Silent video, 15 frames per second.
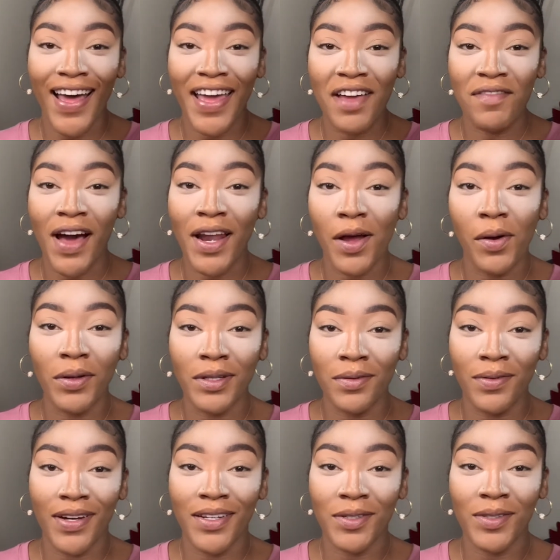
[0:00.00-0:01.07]
am I the only
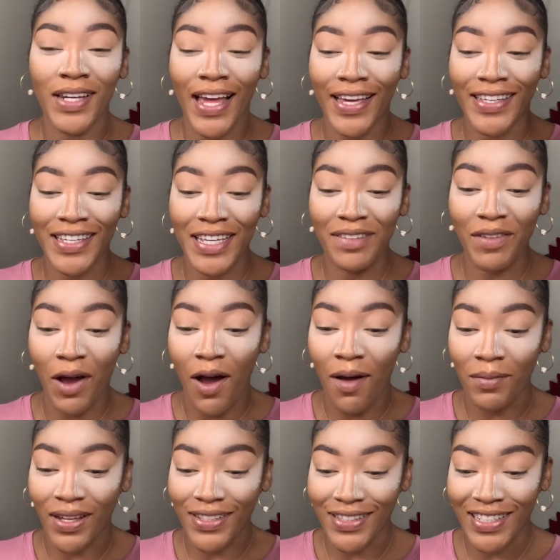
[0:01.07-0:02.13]
one who like keep all
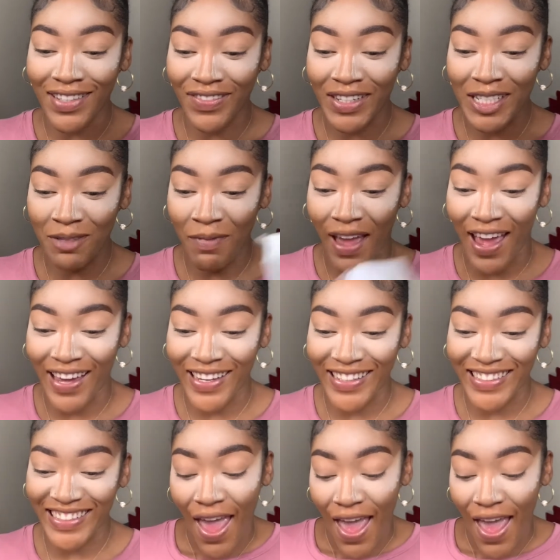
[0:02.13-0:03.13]
my stuff in this package?